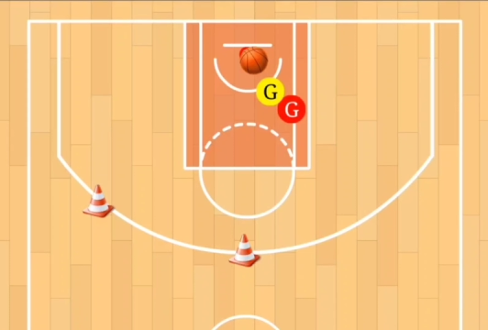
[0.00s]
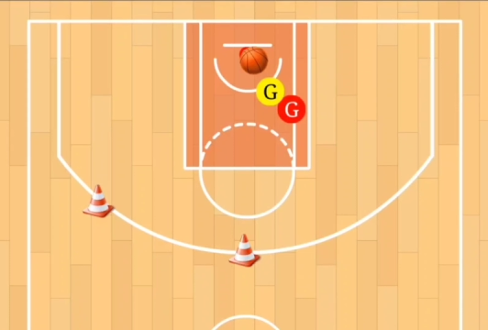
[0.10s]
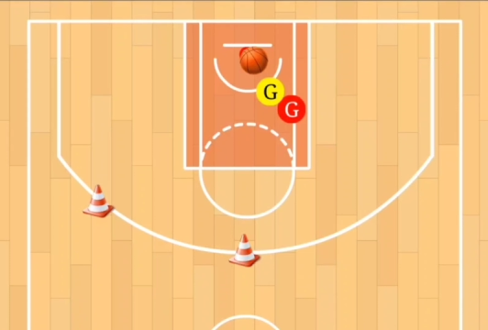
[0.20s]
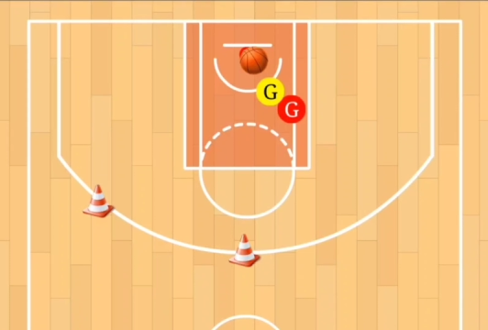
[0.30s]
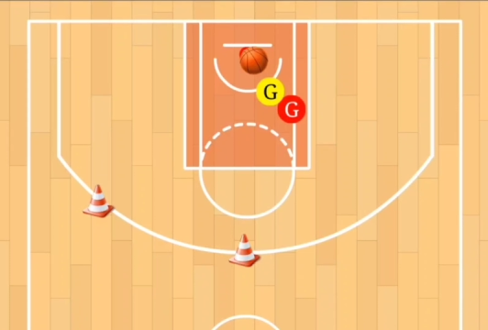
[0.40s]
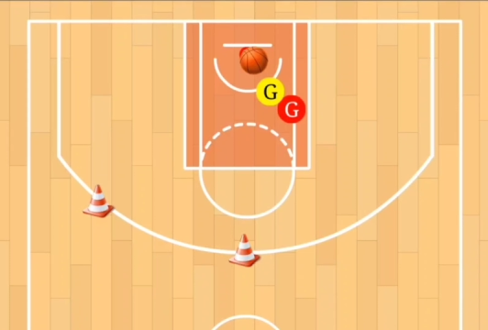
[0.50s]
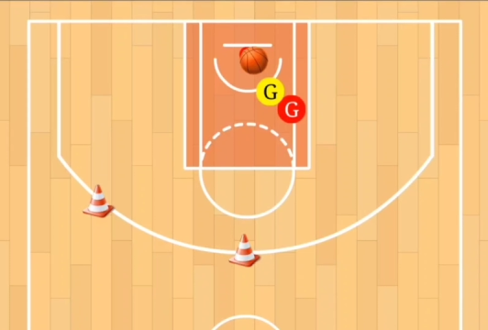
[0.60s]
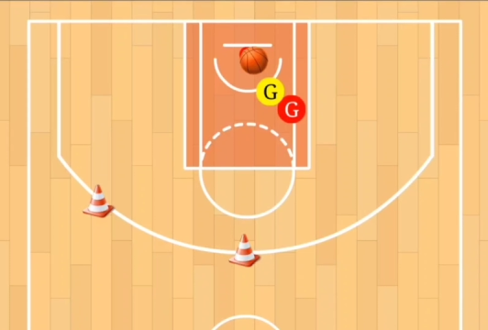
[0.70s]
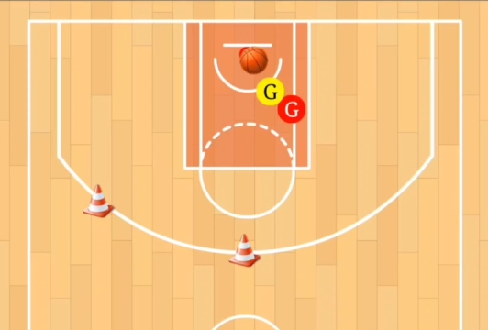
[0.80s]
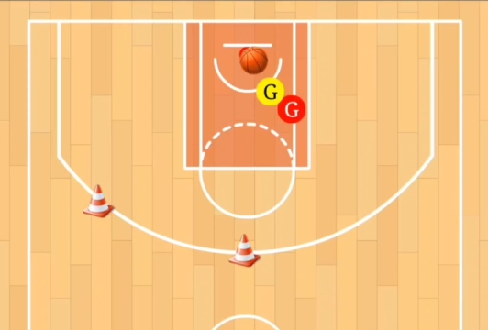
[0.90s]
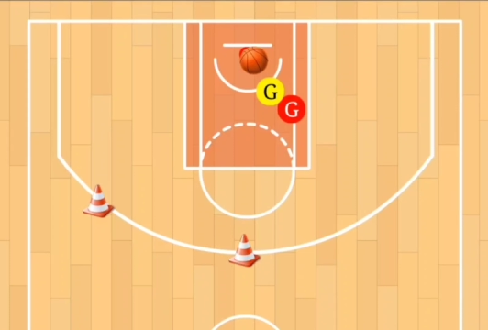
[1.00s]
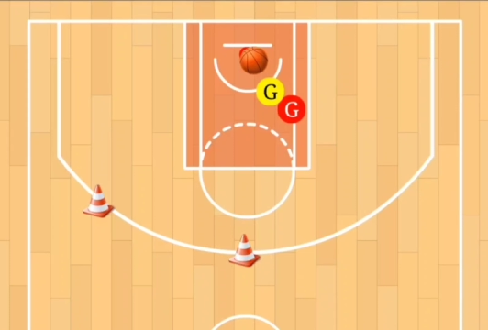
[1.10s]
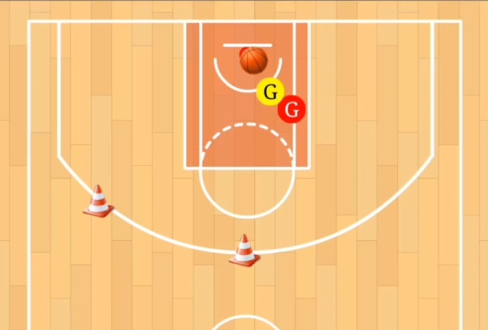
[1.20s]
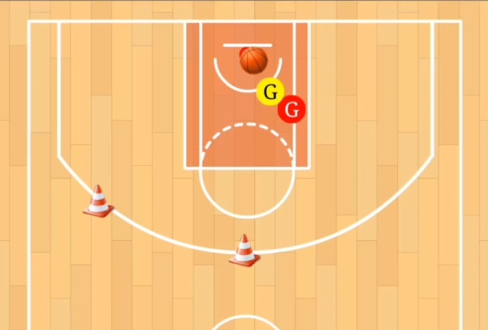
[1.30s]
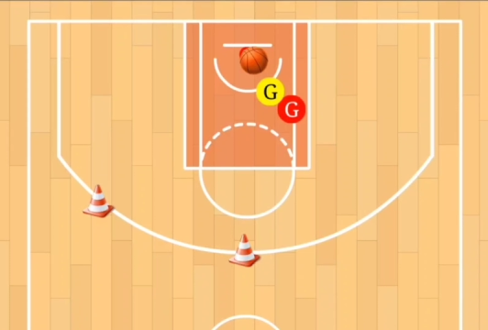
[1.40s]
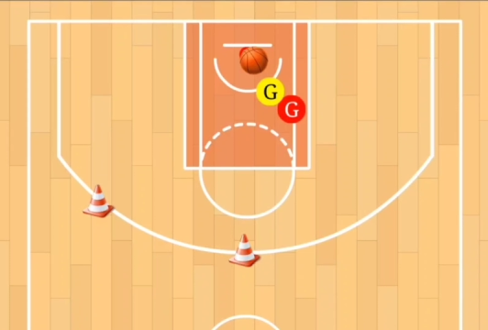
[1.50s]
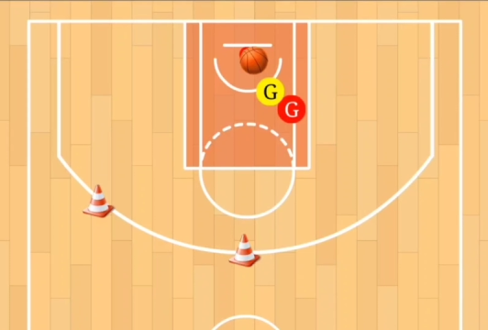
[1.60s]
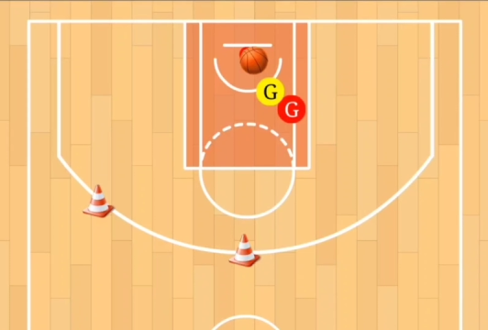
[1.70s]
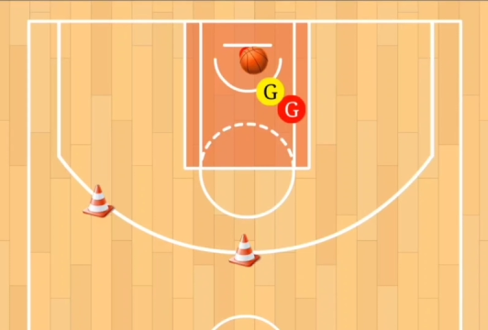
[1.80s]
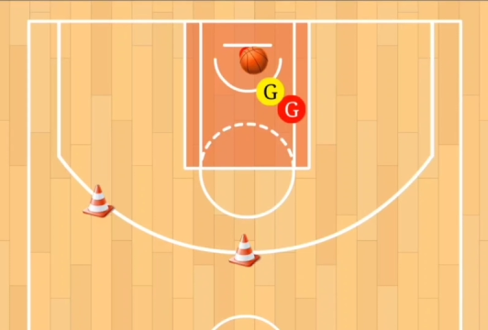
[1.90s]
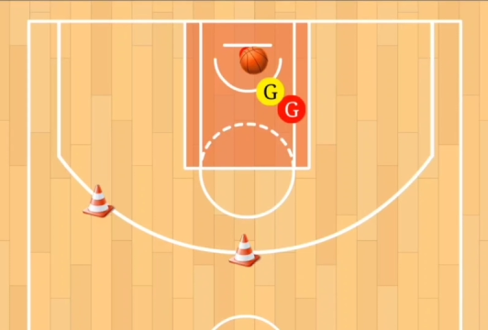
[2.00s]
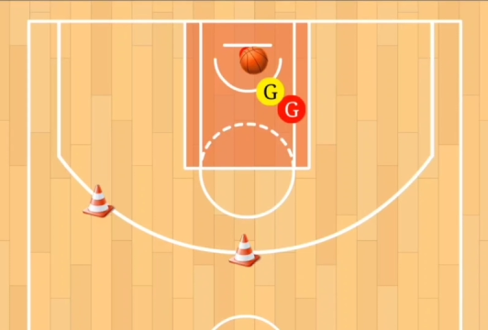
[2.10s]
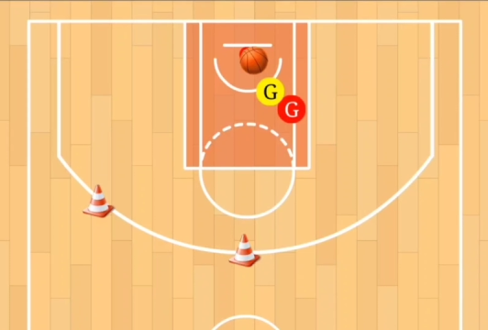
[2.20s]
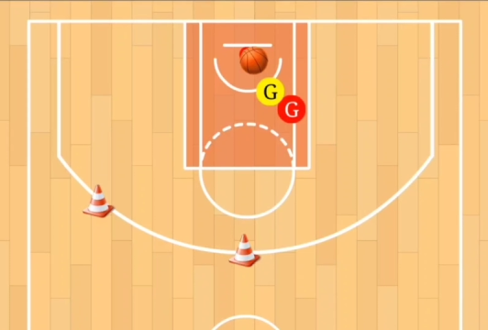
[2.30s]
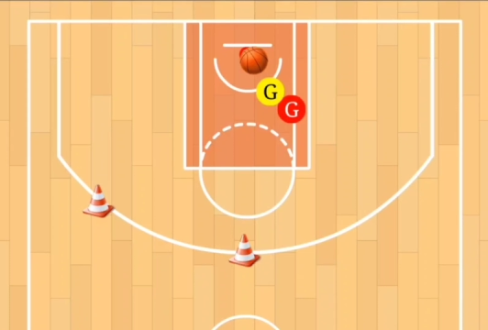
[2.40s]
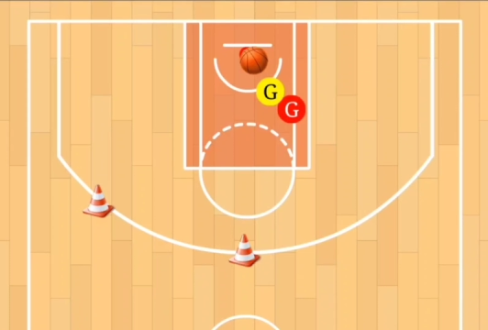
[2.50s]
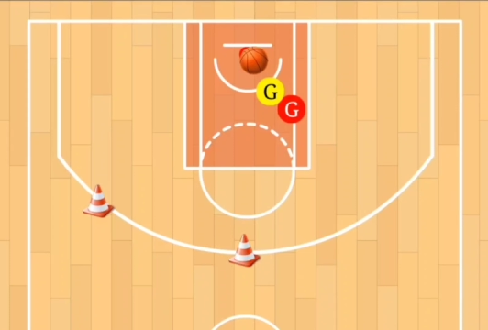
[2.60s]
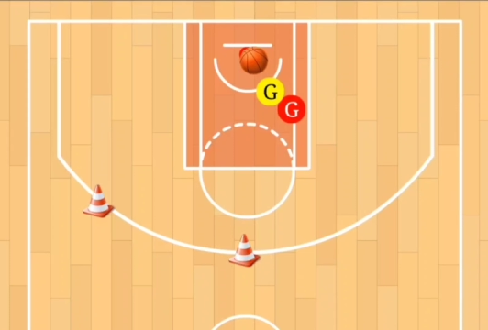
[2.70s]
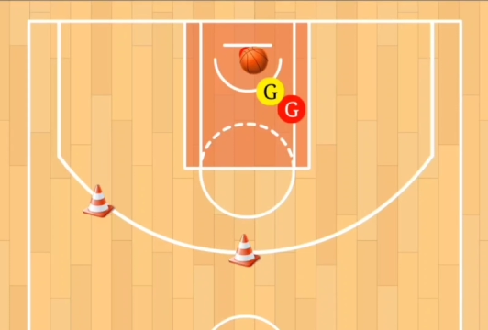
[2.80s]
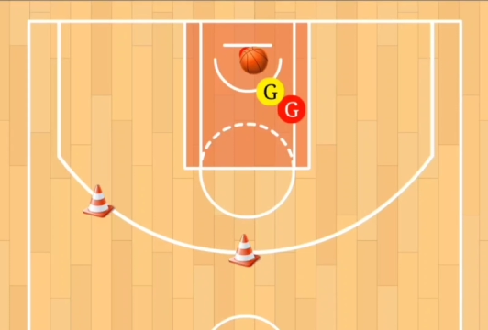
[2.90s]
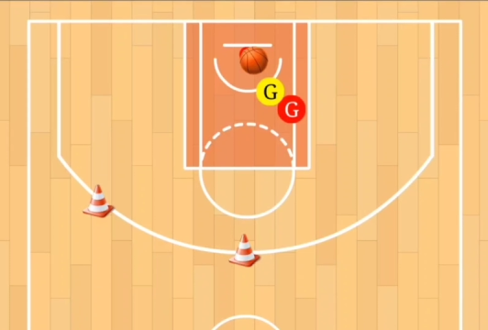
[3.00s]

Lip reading: [unreadable: no face in view]